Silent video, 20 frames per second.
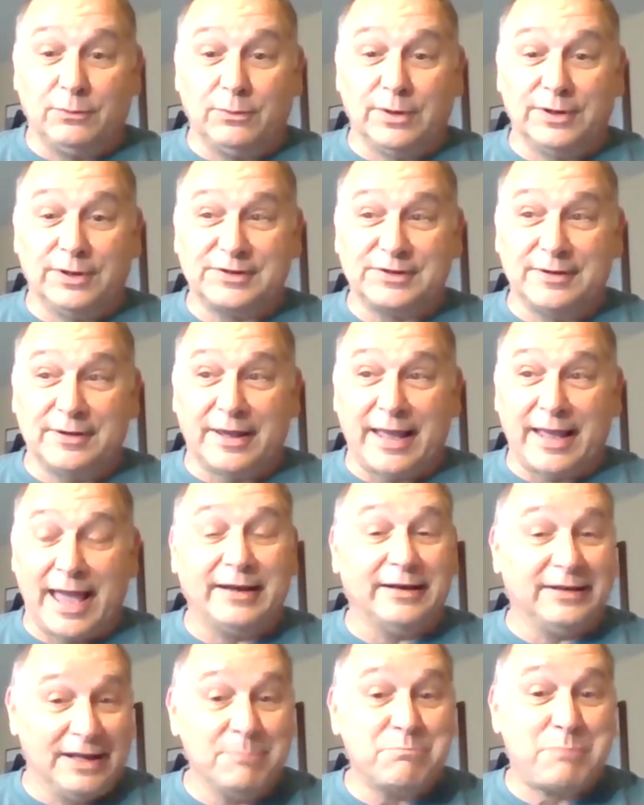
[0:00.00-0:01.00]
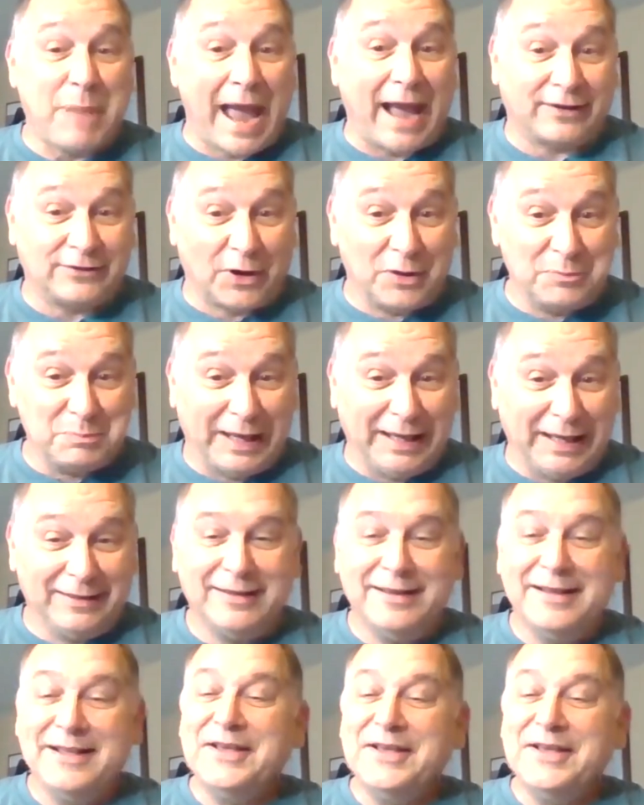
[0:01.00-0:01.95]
was had an impact on me.